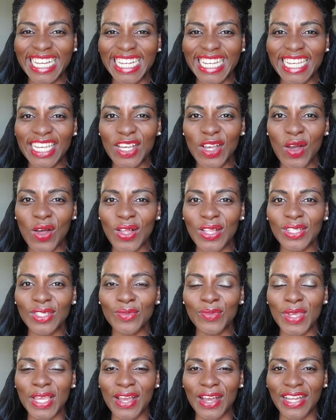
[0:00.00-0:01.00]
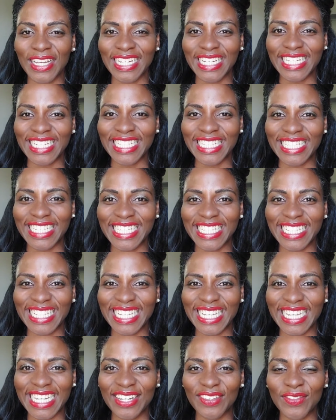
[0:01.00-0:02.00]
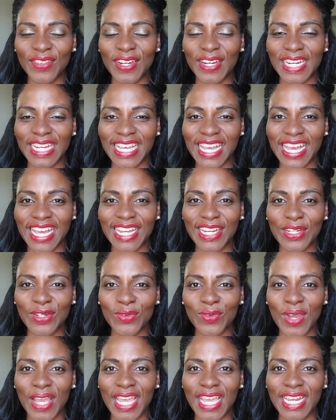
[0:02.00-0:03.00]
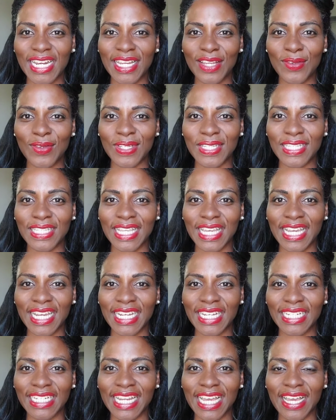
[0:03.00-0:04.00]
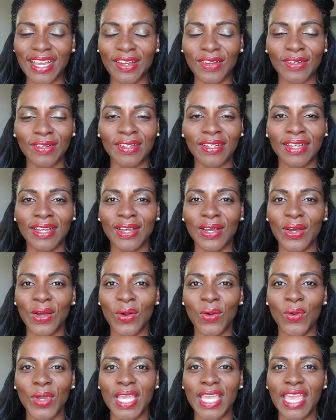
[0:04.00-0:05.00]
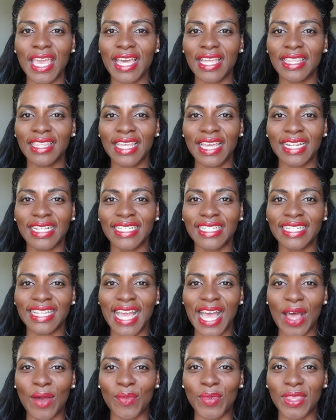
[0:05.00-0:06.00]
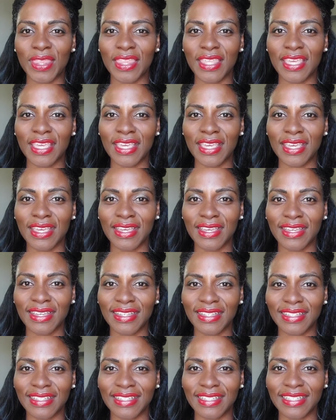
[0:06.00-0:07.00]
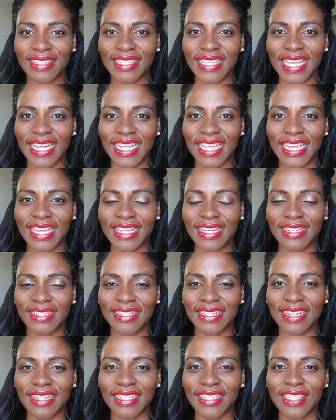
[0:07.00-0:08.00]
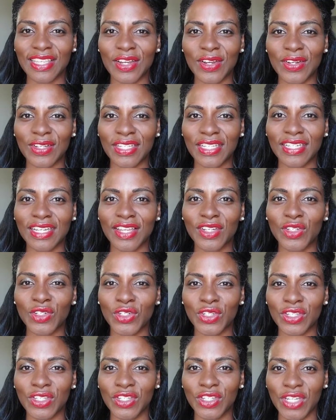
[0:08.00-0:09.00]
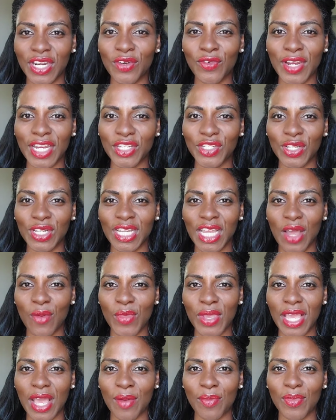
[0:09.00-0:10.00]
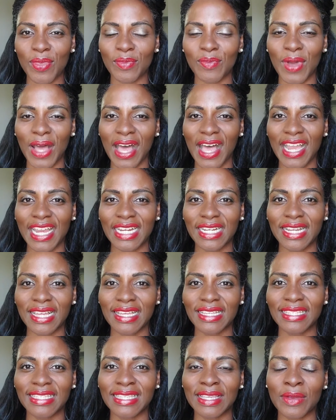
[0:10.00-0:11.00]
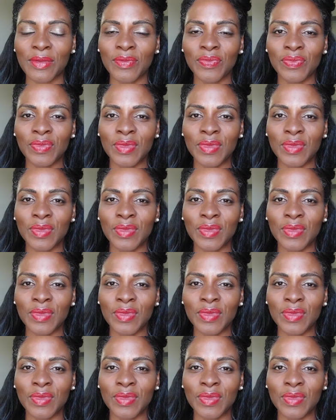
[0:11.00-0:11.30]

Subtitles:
He called me on it in a very kind way. And he was like, now we can't let apathy set in because there is another generation coming up behind us.